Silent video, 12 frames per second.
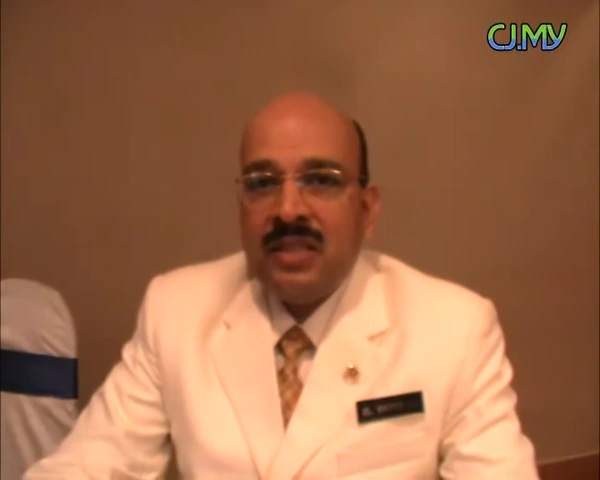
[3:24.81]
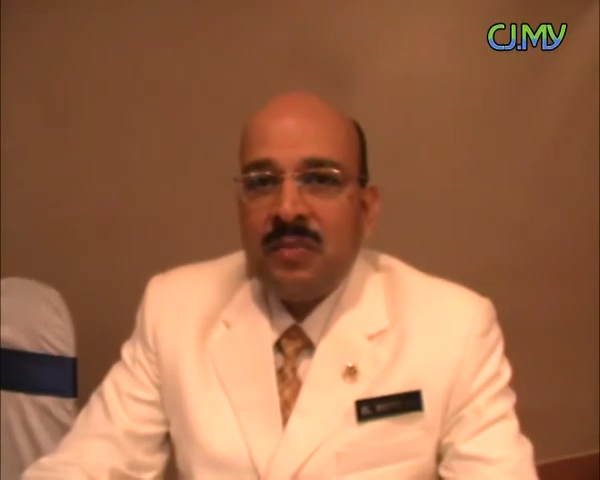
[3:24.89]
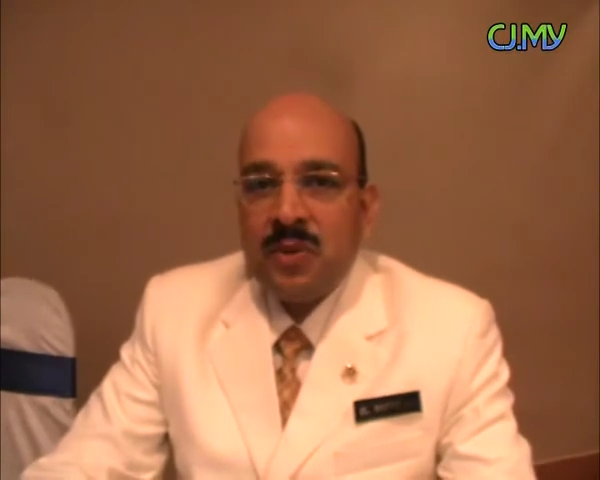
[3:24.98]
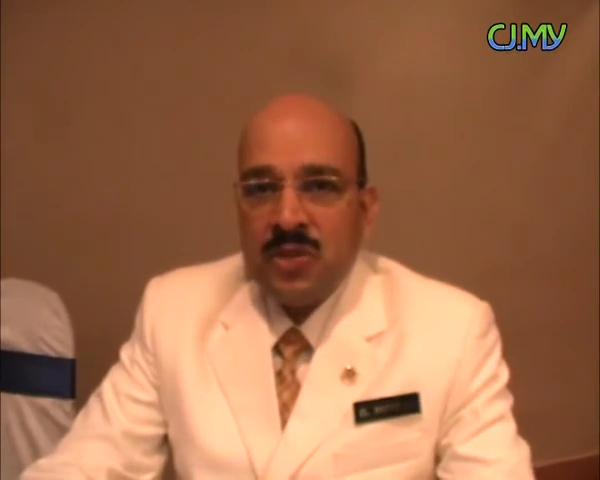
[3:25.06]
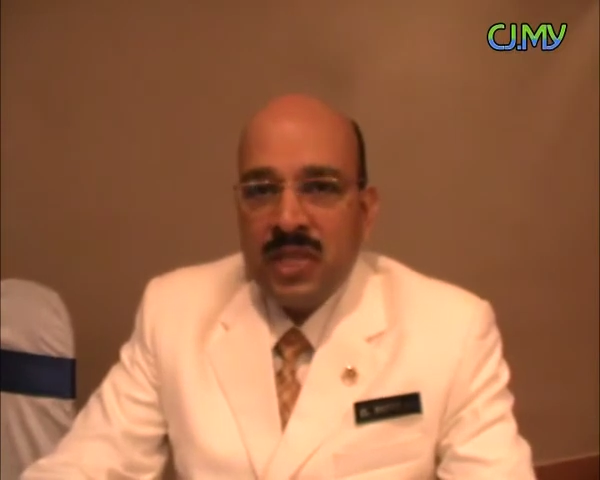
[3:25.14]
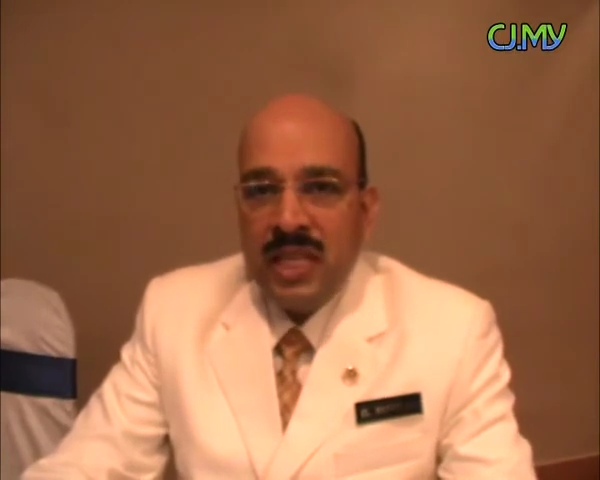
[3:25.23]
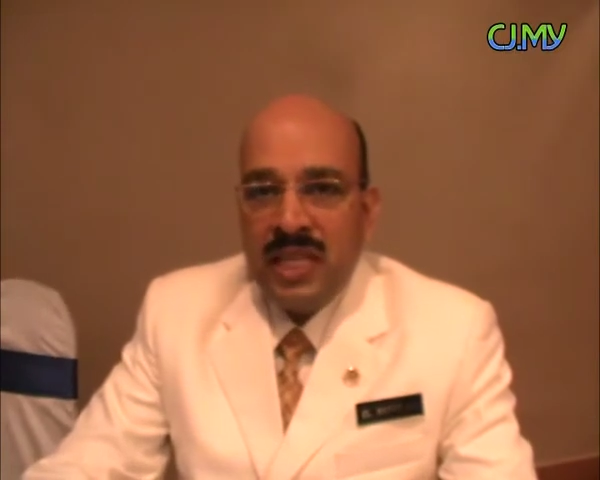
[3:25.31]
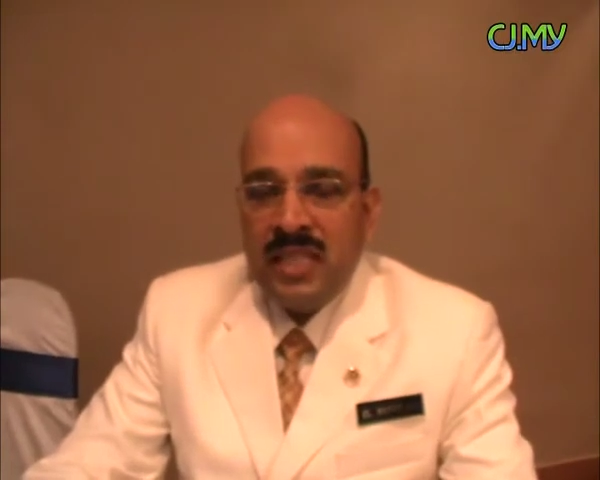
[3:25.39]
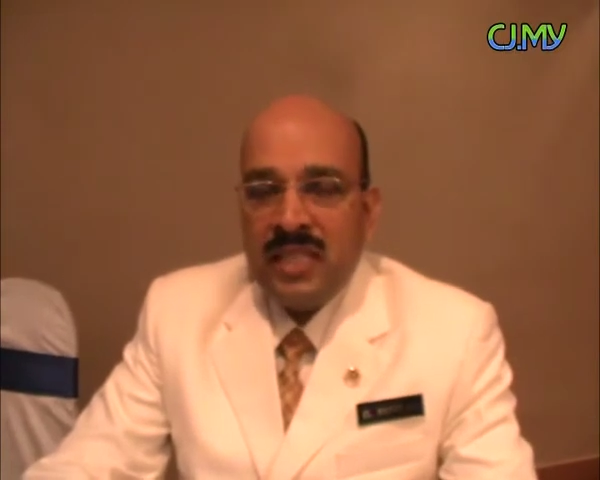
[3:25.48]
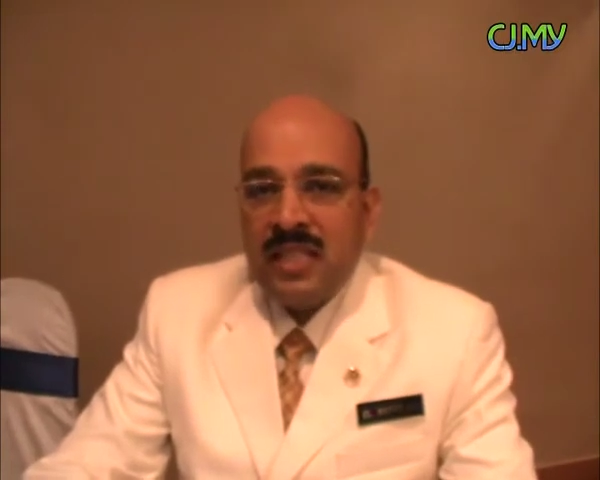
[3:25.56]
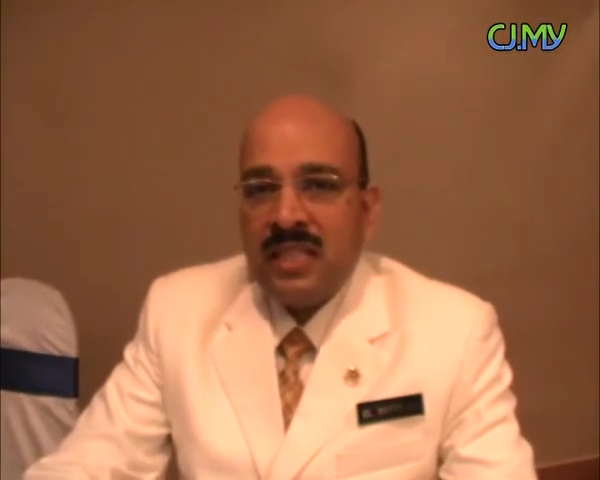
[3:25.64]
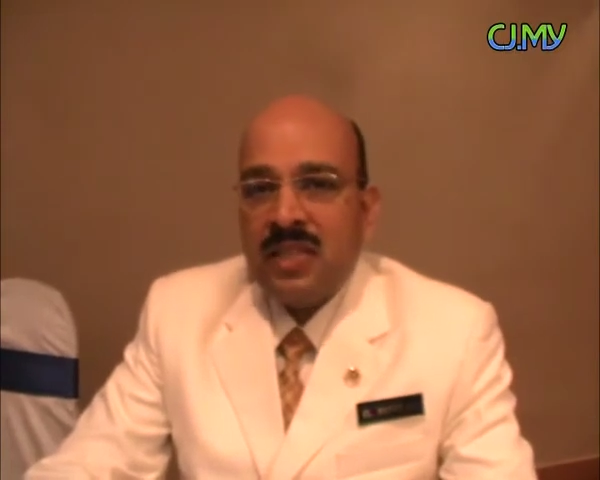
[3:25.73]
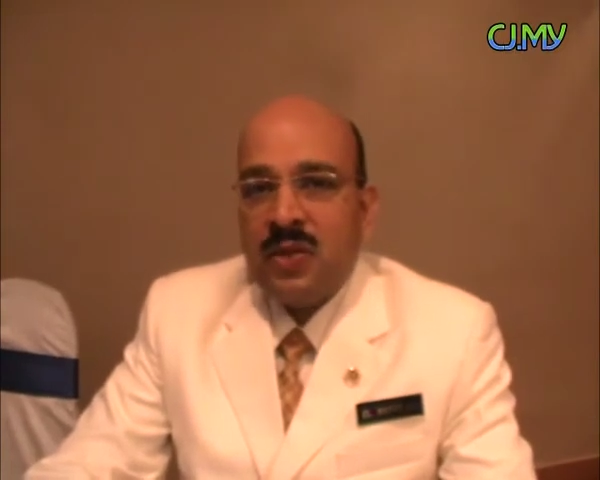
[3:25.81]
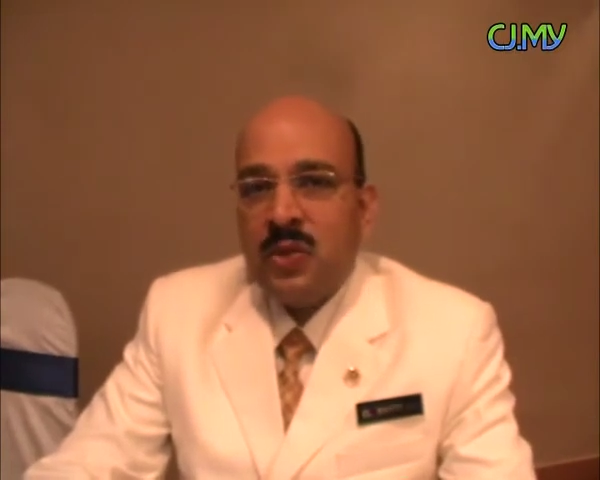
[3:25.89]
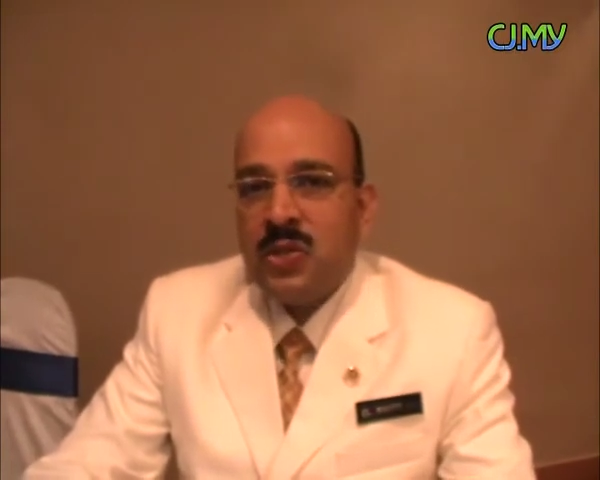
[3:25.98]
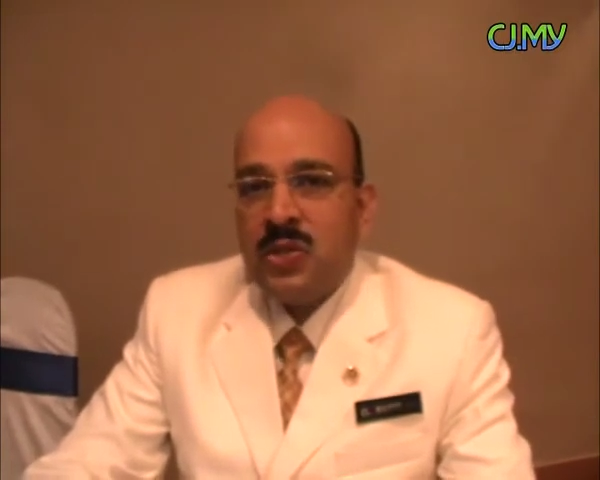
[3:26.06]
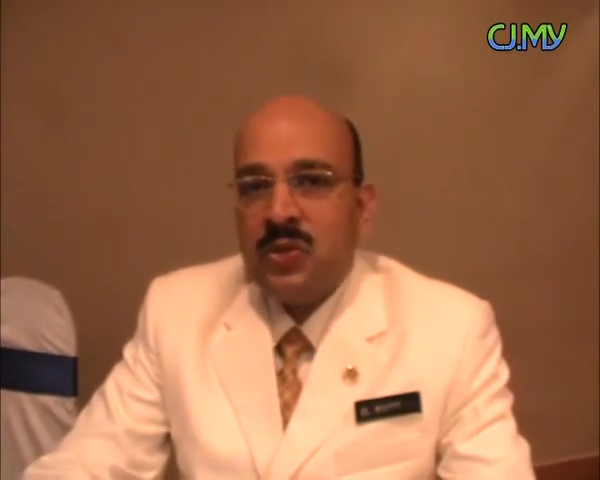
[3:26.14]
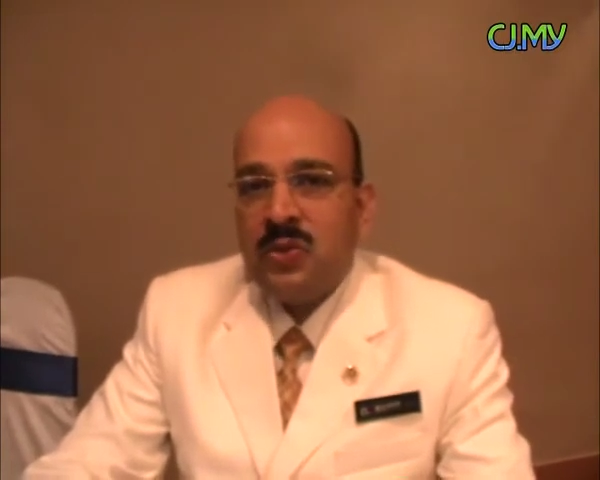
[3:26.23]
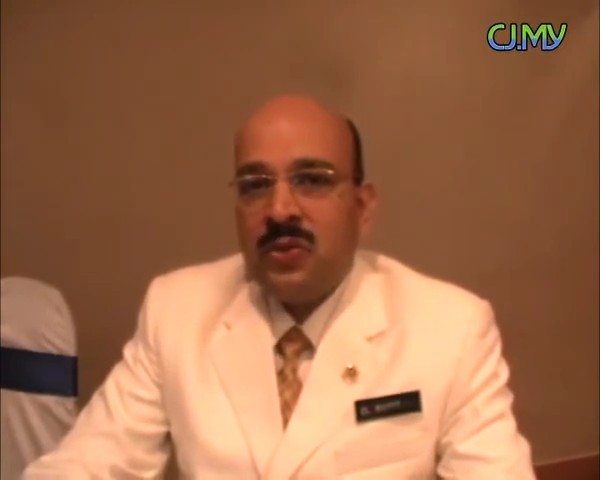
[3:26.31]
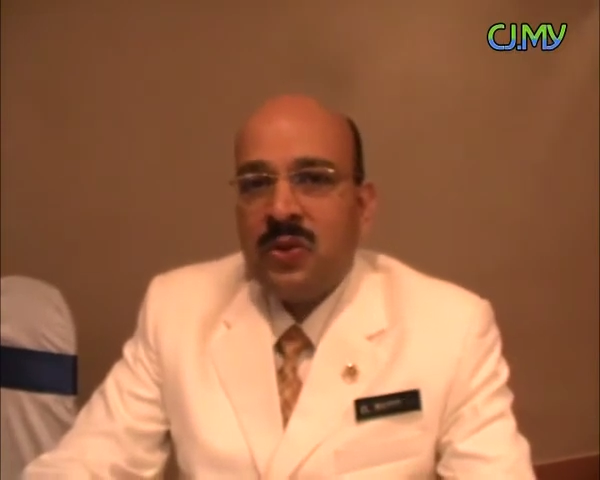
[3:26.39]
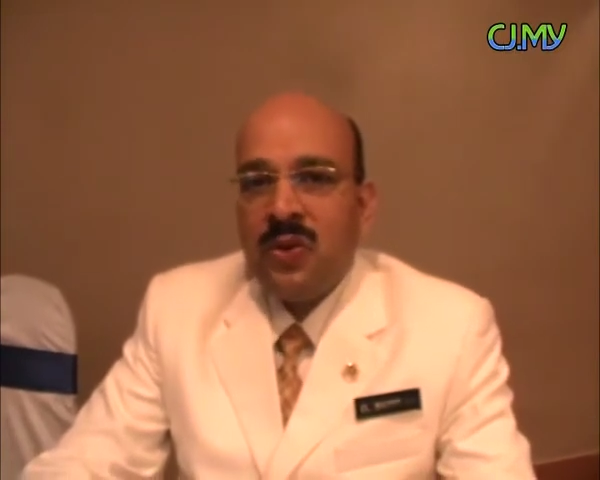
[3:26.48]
proceeds goes to